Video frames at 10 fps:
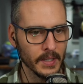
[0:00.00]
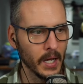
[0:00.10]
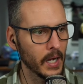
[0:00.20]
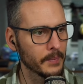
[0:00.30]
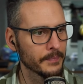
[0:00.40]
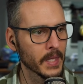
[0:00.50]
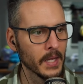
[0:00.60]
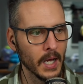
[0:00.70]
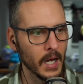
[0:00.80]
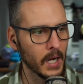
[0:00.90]
Um,
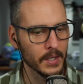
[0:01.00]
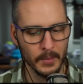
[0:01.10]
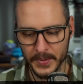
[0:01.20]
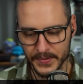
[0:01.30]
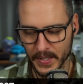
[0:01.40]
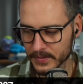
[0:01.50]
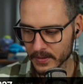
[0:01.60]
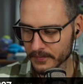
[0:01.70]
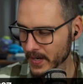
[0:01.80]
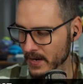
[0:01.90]
100%
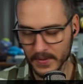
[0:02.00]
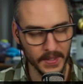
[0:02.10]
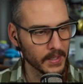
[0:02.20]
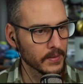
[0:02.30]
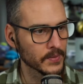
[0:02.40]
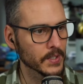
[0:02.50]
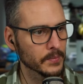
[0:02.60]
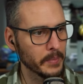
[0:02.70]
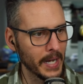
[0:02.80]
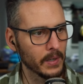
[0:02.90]
of everything uses
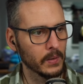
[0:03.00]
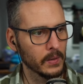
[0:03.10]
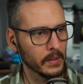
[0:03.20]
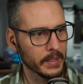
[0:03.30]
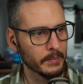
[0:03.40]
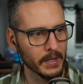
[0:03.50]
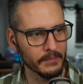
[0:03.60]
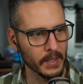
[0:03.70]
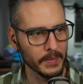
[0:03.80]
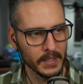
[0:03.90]
Pi-hole in my
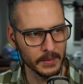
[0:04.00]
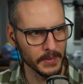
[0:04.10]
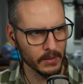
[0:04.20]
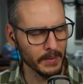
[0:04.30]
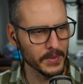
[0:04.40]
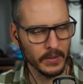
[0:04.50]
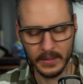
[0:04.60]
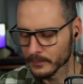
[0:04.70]
environment. Let me grab a drink.